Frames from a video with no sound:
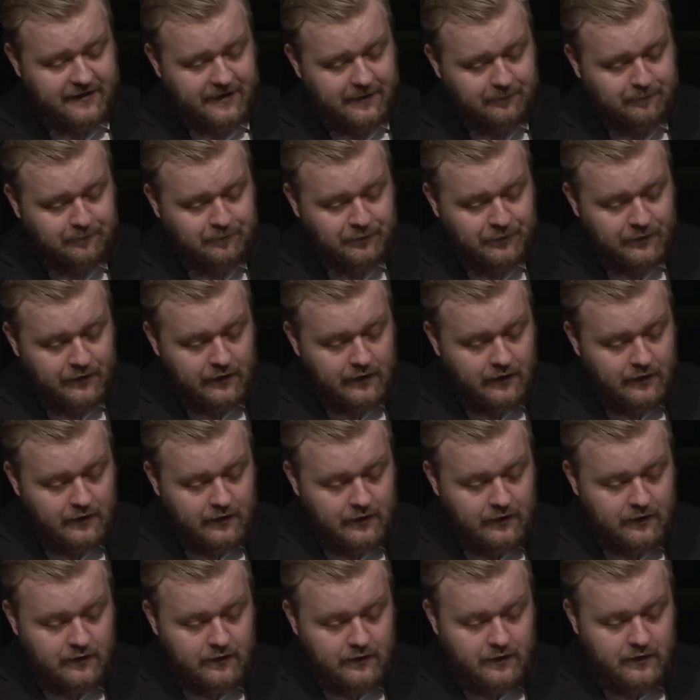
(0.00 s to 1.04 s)
them.
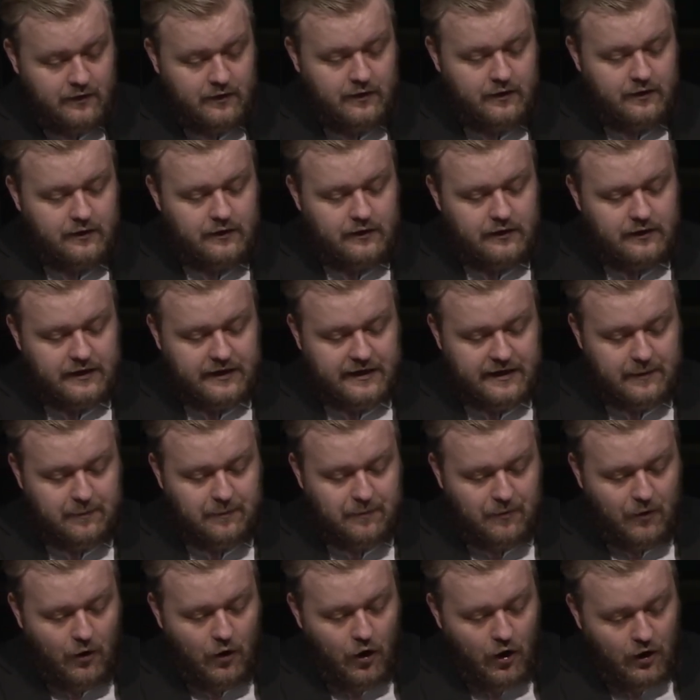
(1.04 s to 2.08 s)

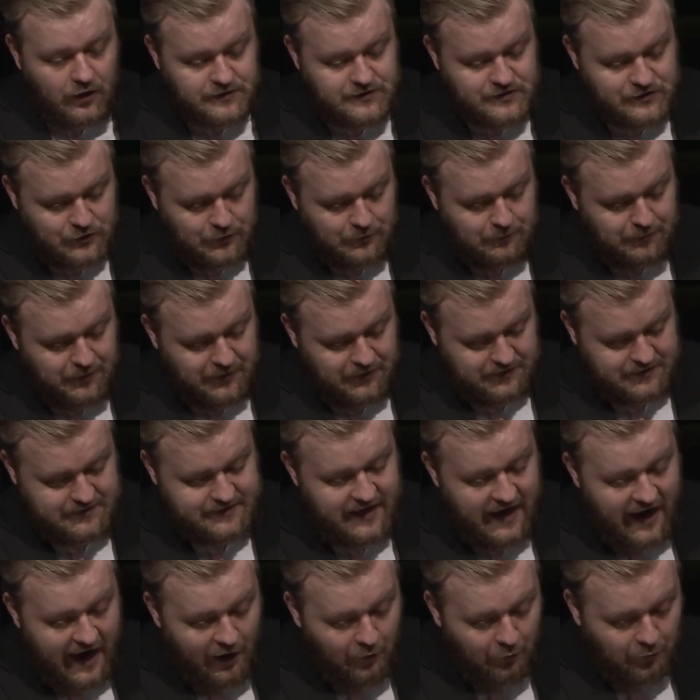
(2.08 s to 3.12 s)
He also built
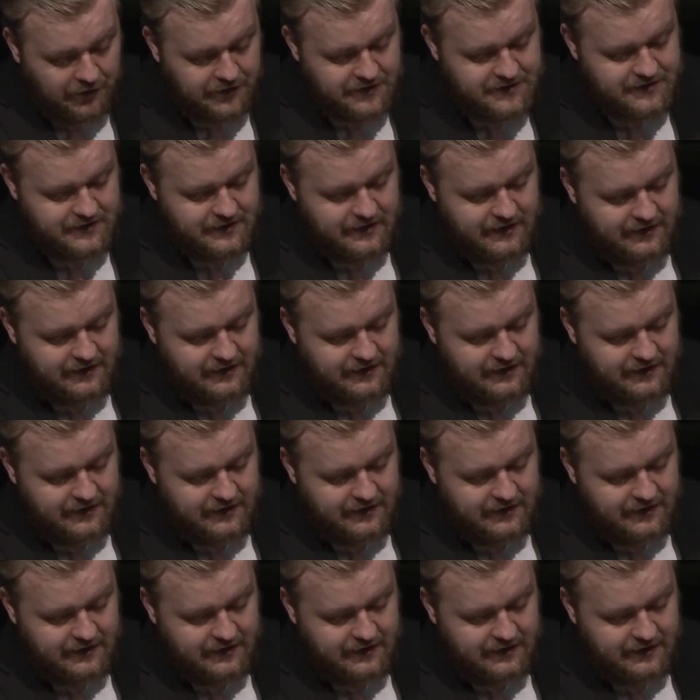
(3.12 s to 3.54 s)
towers